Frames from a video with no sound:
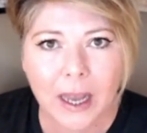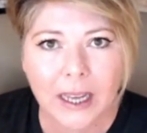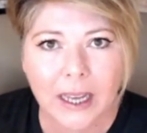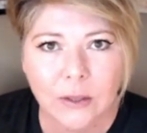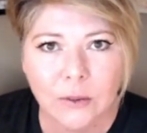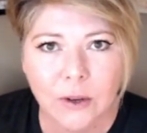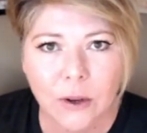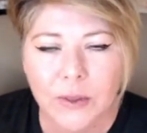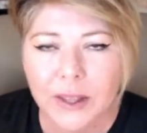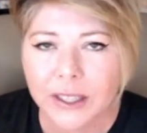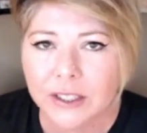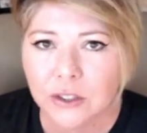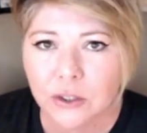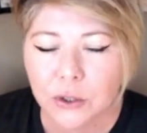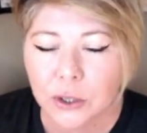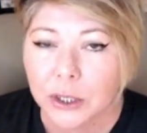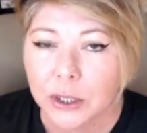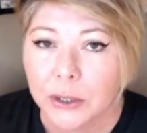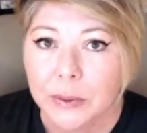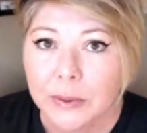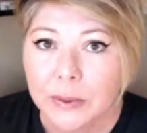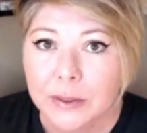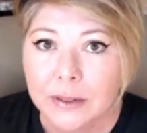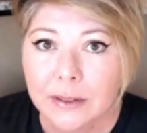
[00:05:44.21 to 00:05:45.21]
You know that's
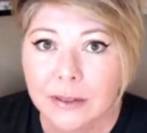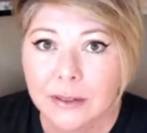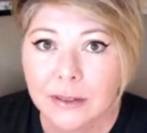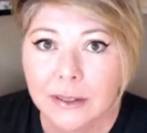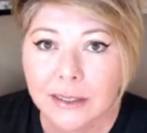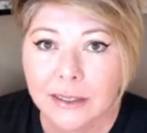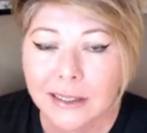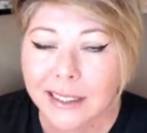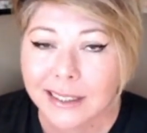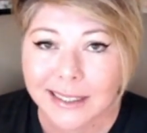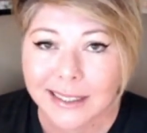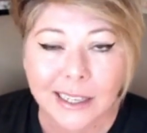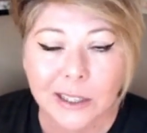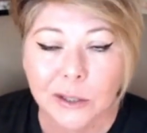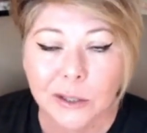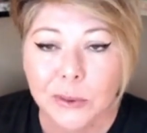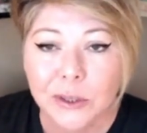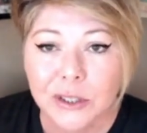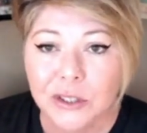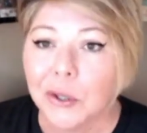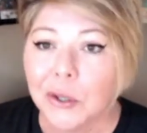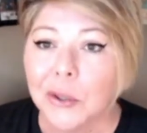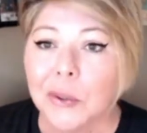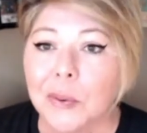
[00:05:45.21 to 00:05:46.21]
true because I do
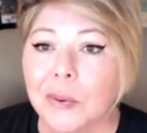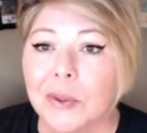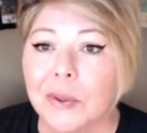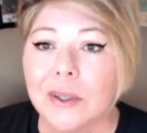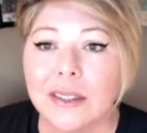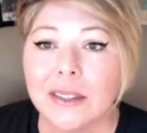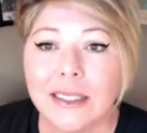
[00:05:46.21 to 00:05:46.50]
it too.